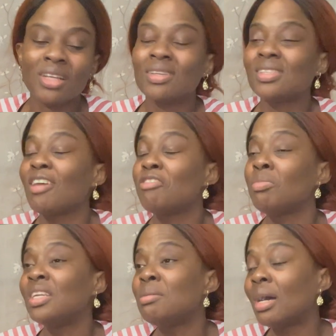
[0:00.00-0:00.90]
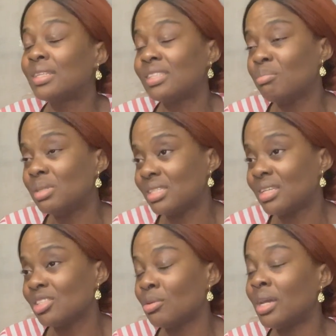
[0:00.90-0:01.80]
Because everybody minds their
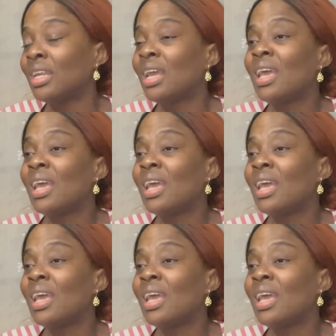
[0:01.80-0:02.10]
business, all right?